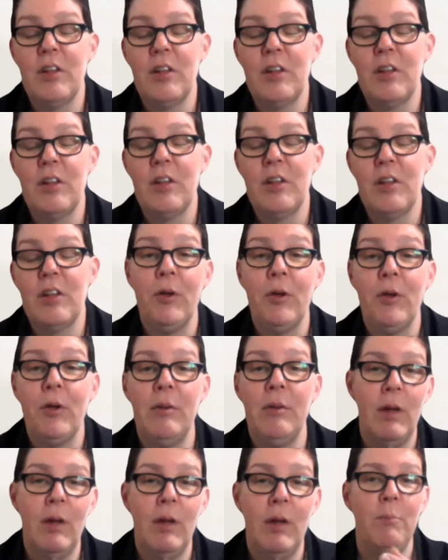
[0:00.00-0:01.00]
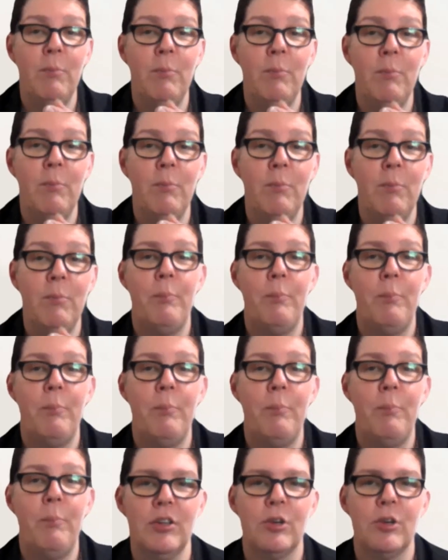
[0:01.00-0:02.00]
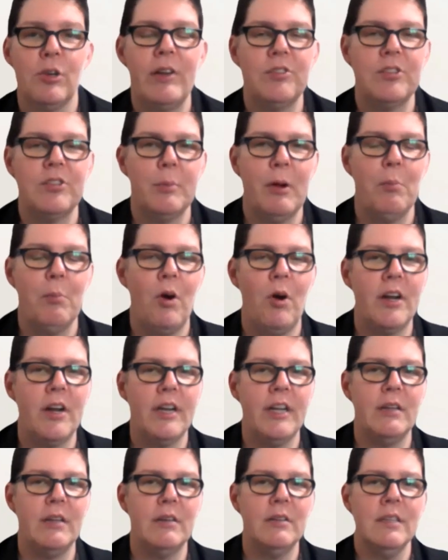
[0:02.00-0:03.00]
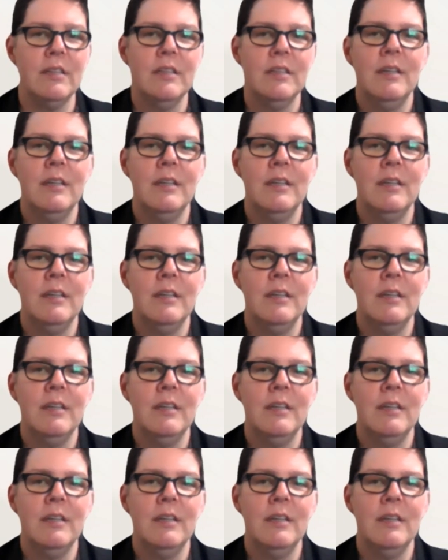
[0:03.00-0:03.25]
helping people. And to your question about marketing, I